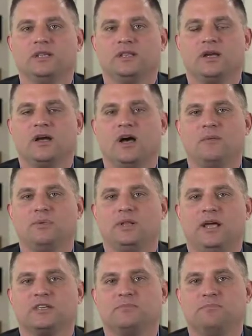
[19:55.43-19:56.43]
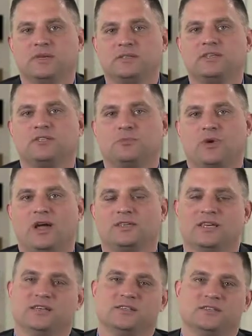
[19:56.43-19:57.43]
the complex business
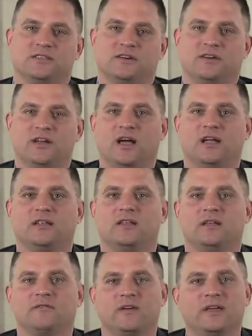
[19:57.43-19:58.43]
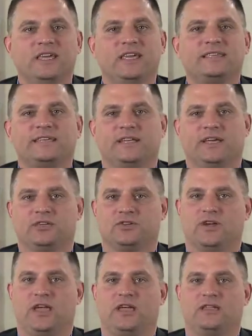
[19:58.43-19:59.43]
processes that are not very easy to get
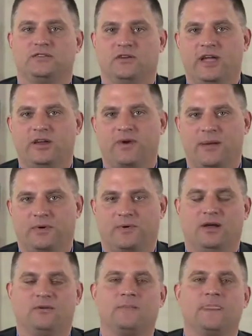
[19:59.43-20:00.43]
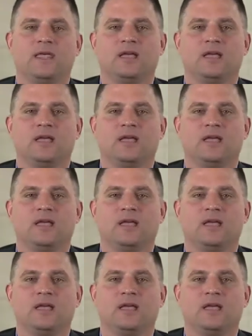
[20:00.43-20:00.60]
your head wrapped around.